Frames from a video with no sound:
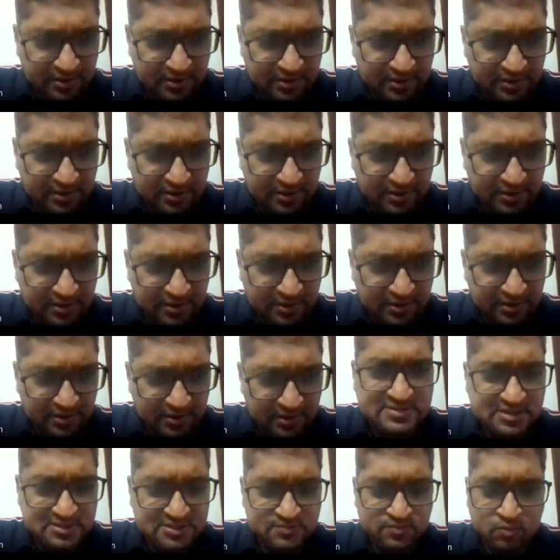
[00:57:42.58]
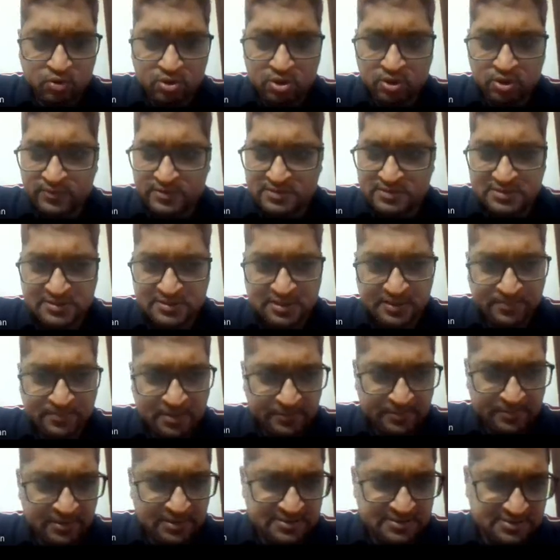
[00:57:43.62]
we'll discuss more on this in the
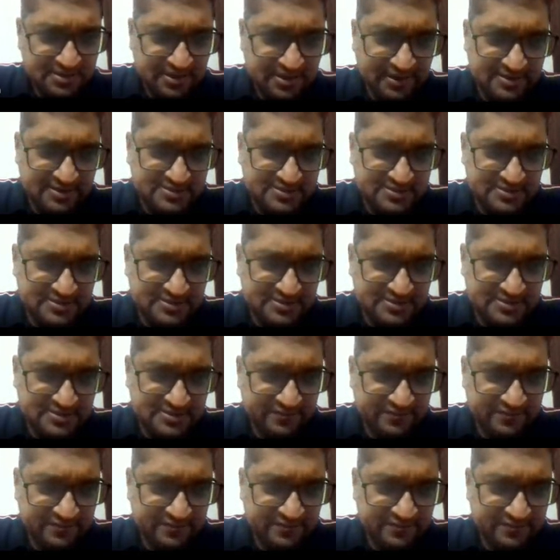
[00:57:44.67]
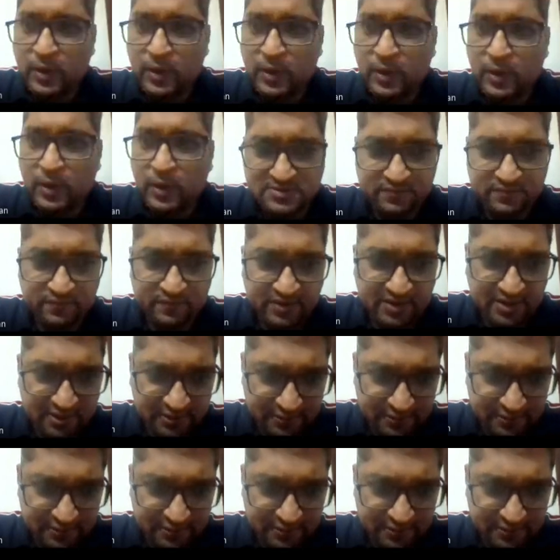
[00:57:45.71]
upcoming slides if required somewhere.